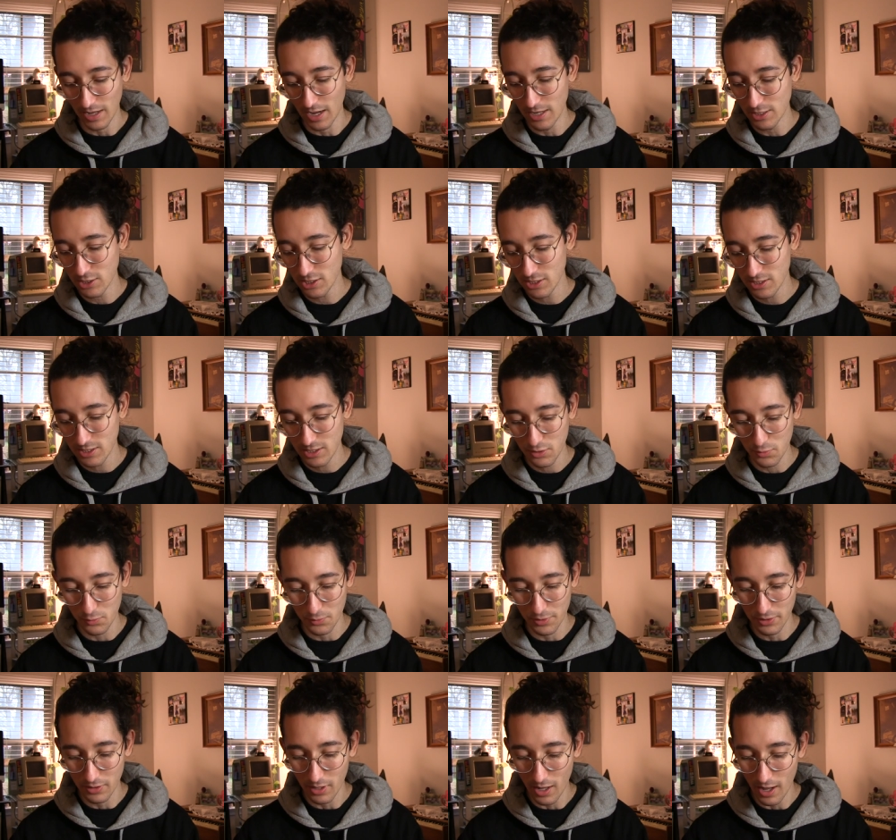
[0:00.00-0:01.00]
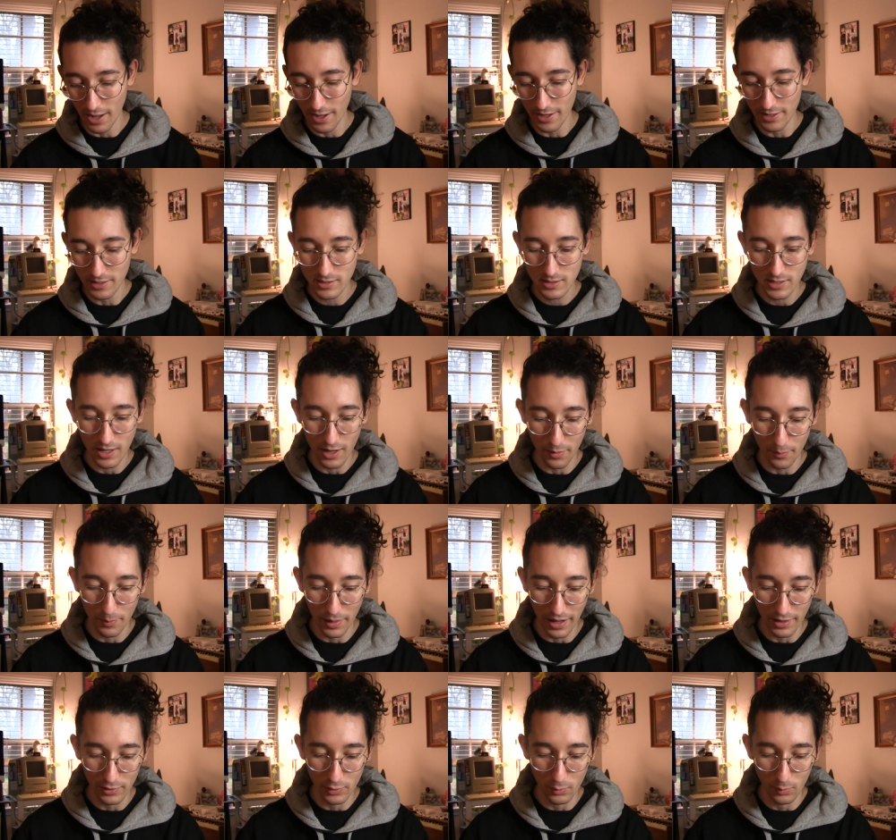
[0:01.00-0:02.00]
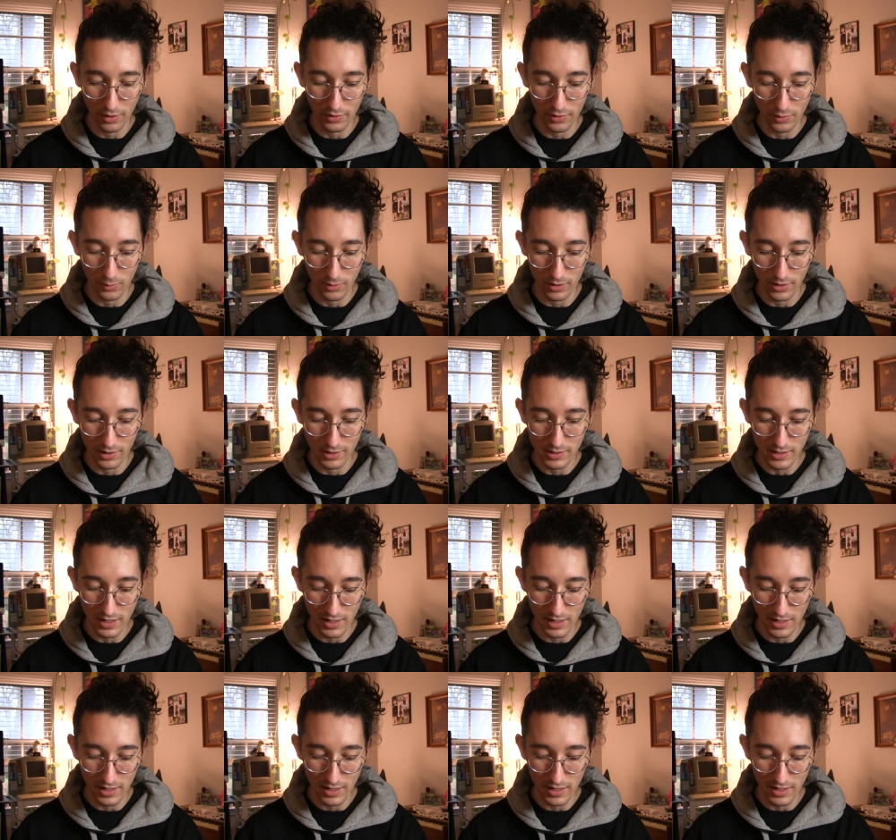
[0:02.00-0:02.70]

I just didn't realize how bad the weather was,